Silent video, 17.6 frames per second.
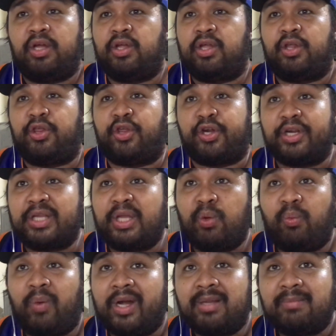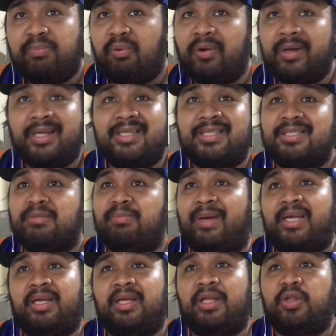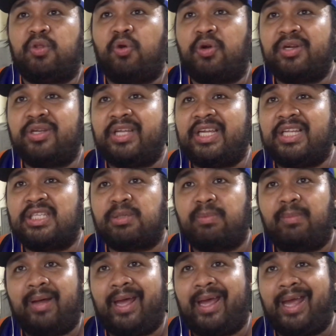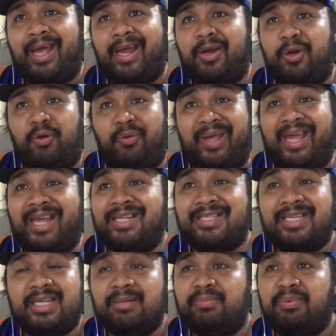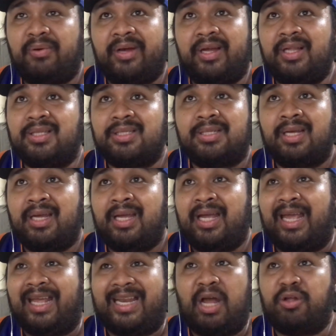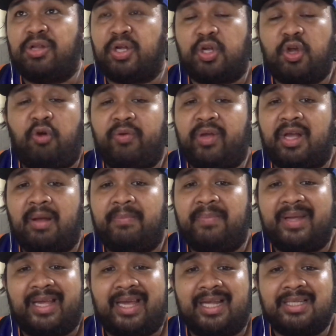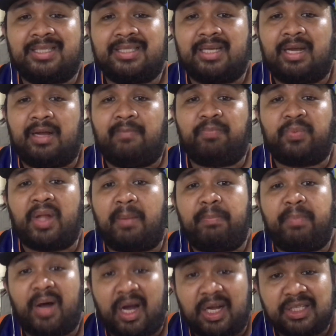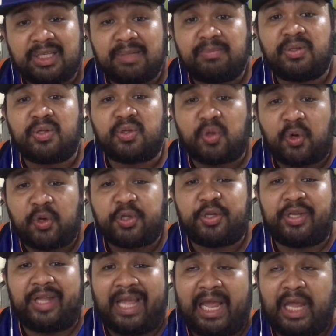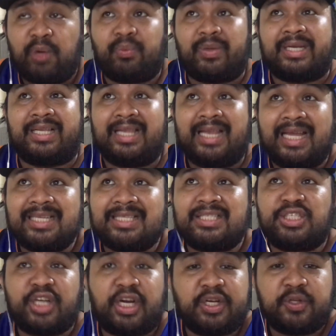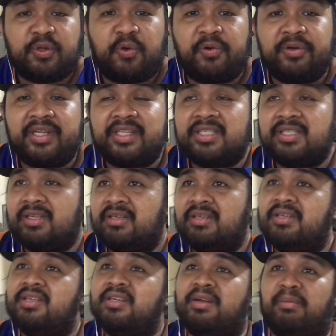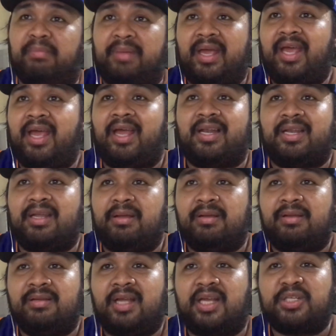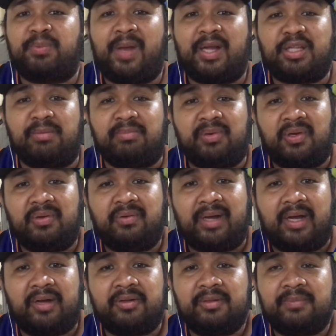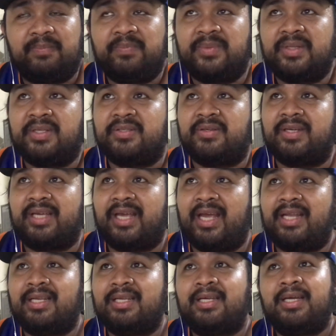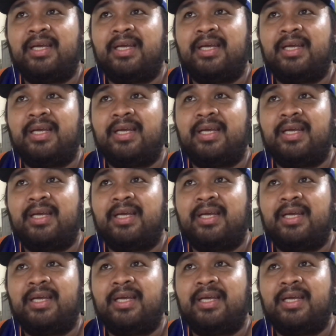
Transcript: 31 points, by New Orleans by, I don't know, 18 points. And now they're going up against a possible Gordon Hayward-less Charlotte Hornets. Man, expect a blowout. So again,